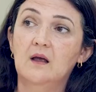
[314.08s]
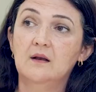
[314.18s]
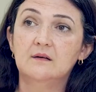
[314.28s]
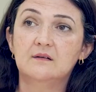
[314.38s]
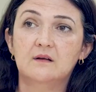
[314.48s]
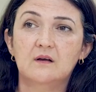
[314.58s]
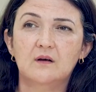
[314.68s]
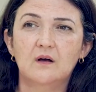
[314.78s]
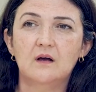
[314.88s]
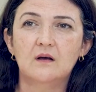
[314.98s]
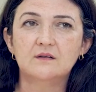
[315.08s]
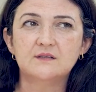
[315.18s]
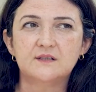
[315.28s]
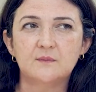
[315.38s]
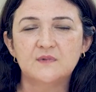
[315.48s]
And
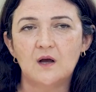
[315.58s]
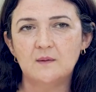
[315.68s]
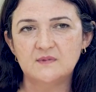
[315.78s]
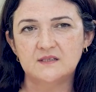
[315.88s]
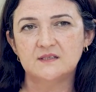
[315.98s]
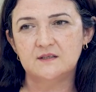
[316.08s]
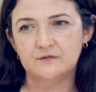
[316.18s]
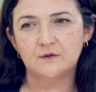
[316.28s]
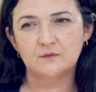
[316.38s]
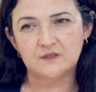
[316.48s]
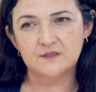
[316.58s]
sometimes it's difficult to